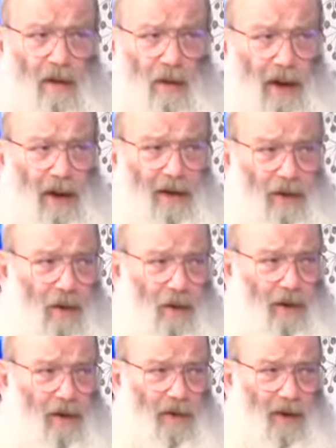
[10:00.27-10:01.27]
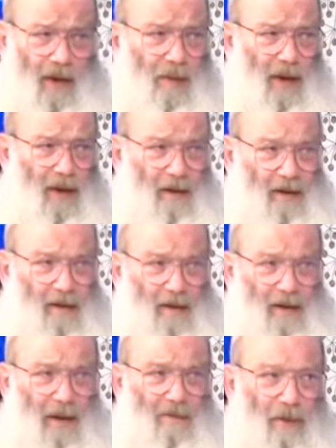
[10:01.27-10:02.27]
Greek sources. I mean, it's,
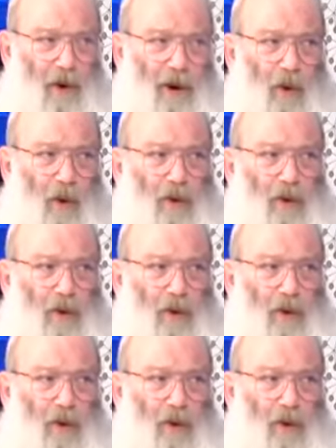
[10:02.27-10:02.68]
it's not very